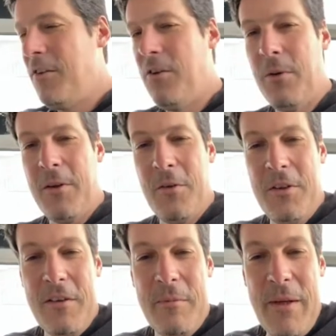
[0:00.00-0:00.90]
The reason
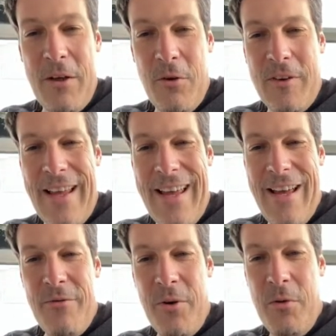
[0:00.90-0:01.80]
is because
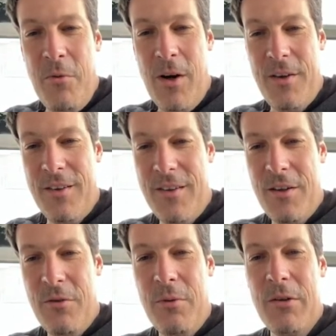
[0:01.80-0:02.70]
everyone,
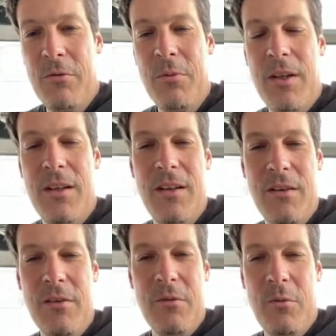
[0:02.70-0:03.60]
when we
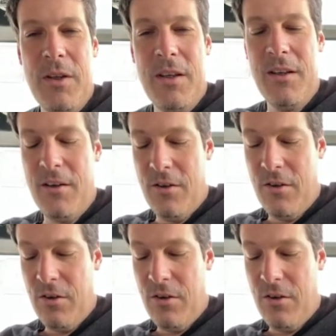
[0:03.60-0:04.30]
we uh,